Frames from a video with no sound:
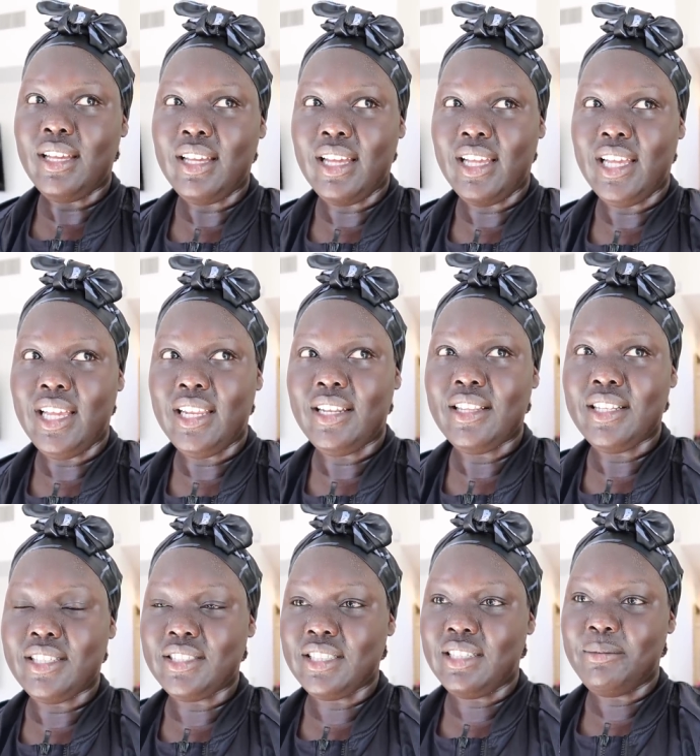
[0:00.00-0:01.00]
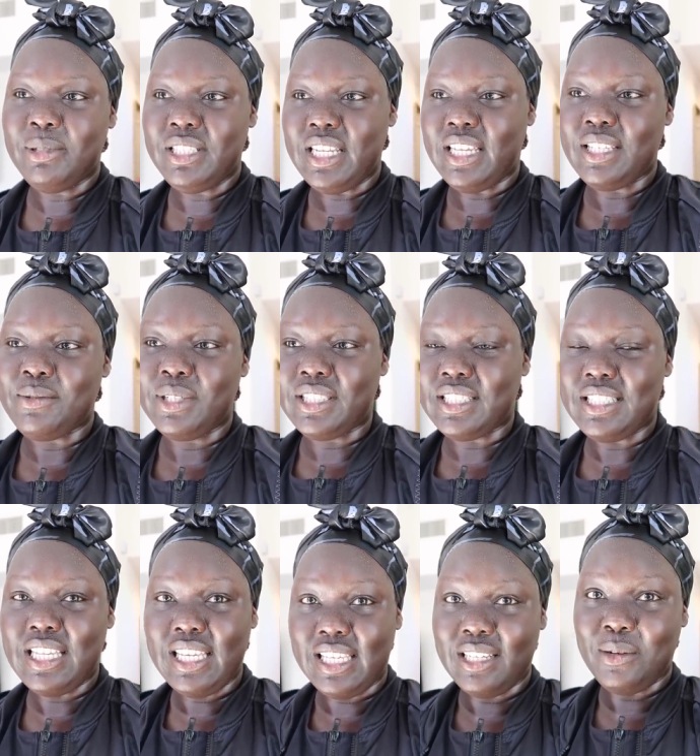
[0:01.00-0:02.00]
and there's gonna be days where it's
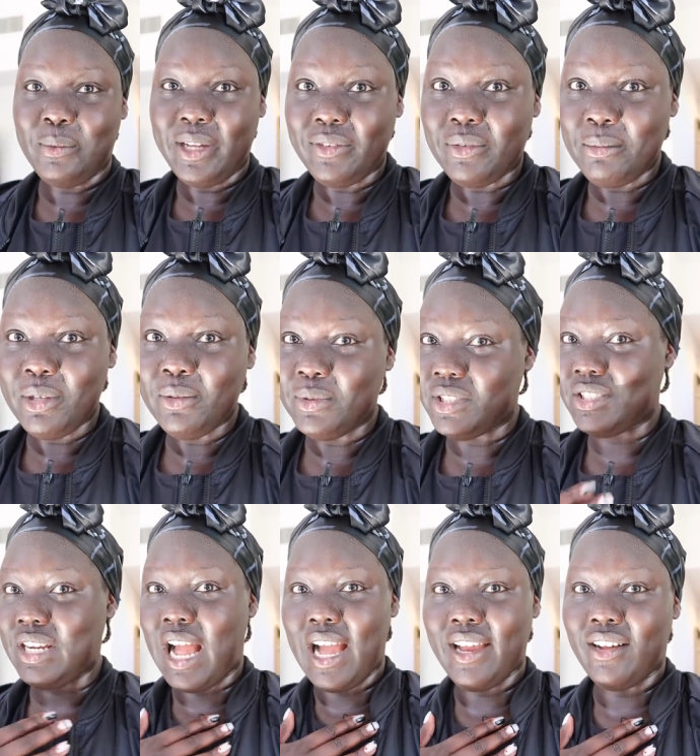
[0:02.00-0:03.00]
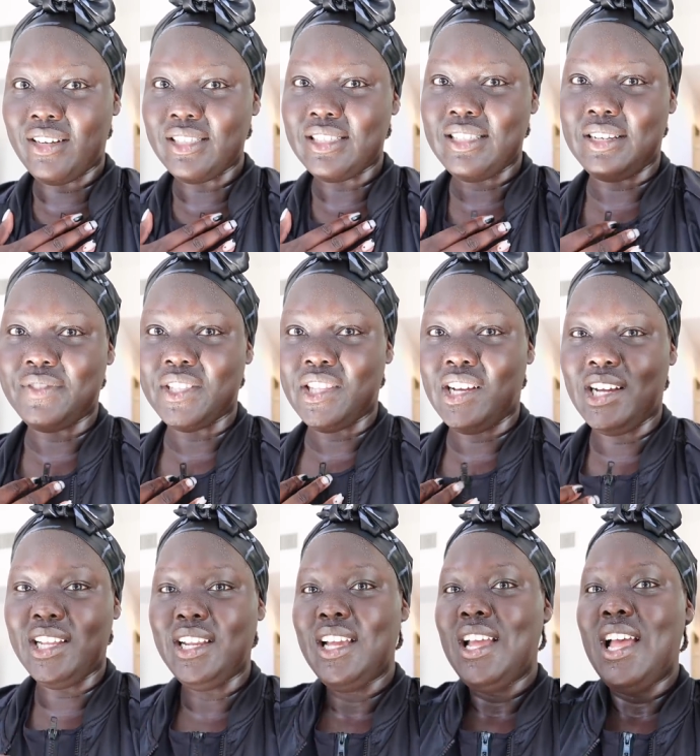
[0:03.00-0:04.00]
taken away from you, which I honestly never
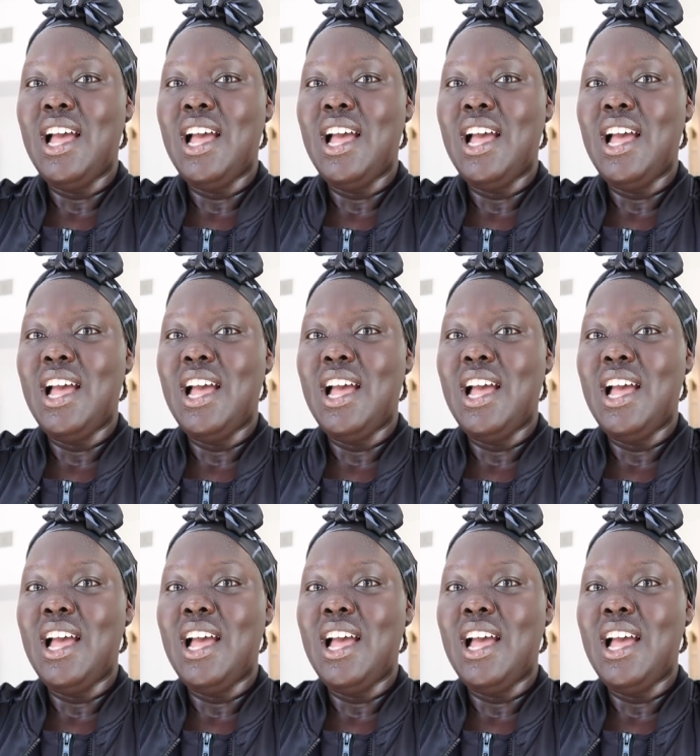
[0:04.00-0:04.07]
thought,